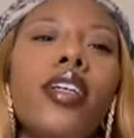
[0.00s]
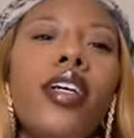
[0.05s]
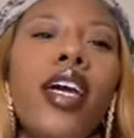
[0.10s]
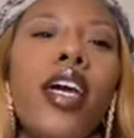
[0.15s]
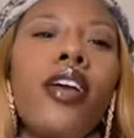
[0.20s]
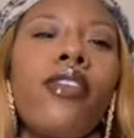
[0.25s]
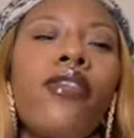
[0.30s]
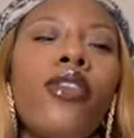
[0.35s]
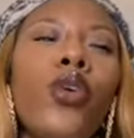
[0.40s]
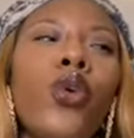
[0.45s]

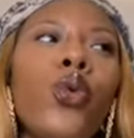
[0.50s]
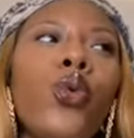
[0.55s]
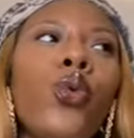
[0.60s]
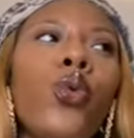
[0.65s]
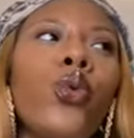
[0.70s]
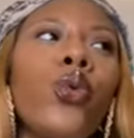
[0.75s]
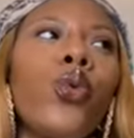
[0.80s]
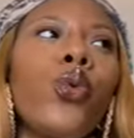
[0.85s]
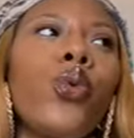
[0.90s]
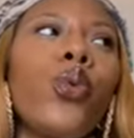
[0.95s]
if
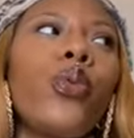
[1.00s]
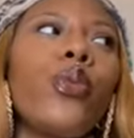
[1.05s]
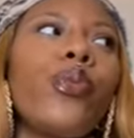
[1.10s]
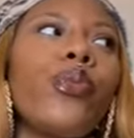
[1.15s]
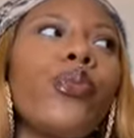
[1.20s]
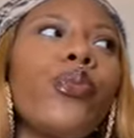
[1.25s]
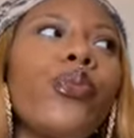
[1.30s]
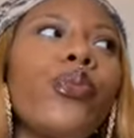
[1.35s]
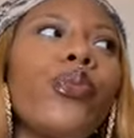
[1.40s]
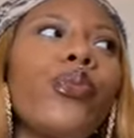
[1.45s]
you
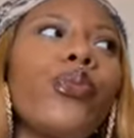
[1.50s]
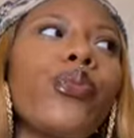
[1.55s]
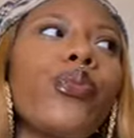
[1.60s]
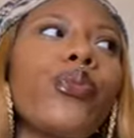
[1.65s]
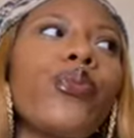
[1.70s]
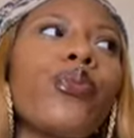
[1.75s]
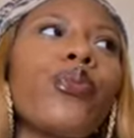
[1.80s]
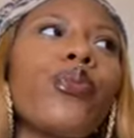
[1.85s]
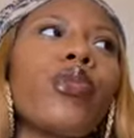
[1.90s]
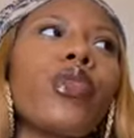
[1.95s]

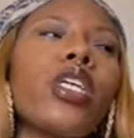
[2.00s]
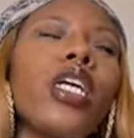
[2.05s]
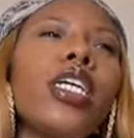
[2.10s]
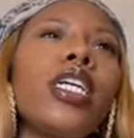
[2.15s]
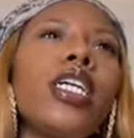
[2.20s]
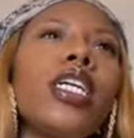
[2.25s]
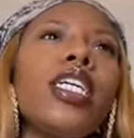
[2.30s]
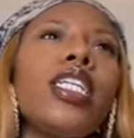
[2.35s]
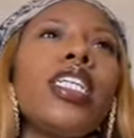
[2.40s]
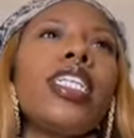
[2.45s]

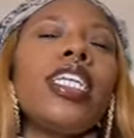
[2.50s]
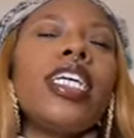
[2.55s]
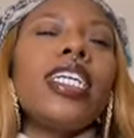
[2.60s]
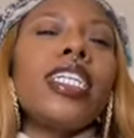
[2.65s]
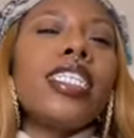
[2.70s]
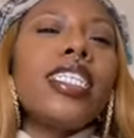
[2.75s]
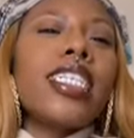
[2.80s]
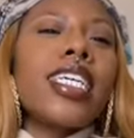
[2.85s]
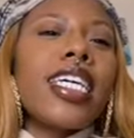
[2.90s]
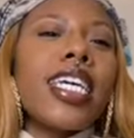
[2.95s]

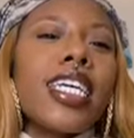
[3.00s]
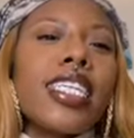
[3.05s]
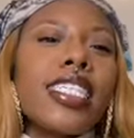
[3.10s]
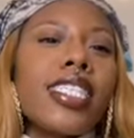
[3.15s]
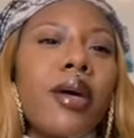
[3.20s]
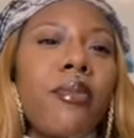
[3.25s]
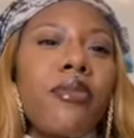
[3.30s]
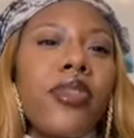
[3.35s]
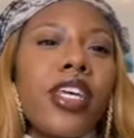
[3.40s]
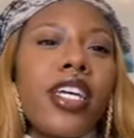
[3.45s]
need to get
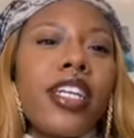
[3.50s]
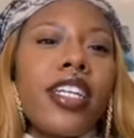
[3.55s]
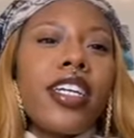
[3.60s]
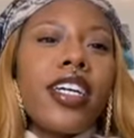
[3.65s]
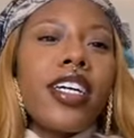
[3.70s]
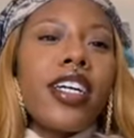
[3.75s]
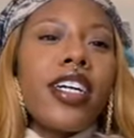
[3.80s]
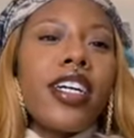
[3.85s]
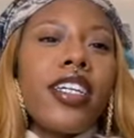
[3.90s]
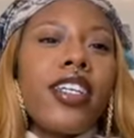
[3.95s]
something
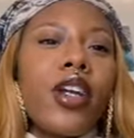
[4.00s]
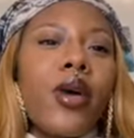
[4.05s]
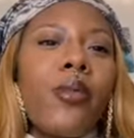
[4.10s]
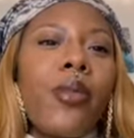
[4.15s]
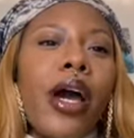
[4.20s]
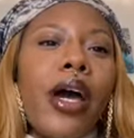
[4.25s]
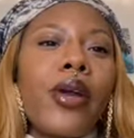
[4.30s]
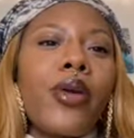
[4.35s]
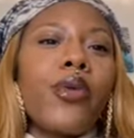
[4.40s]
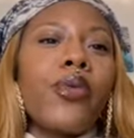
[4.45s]
done, no
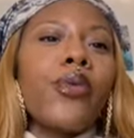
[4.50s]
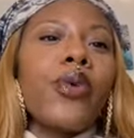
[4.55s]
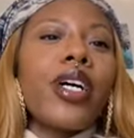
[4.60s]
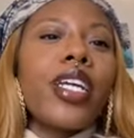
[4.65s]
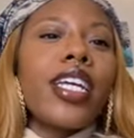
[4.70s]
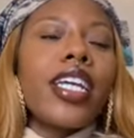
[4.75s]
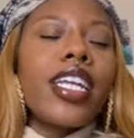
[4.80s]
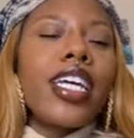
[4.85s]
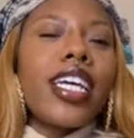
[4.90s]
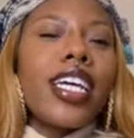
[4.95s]
matter what
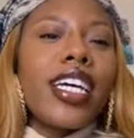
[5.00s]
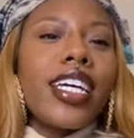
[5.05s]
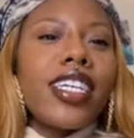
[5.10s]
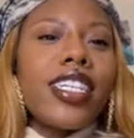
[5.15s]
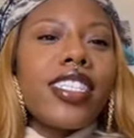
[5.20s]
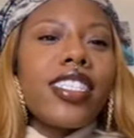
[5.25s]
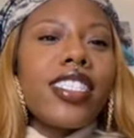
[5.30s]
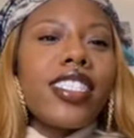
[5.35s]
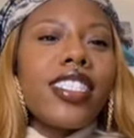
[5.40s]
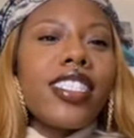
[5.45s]
it is,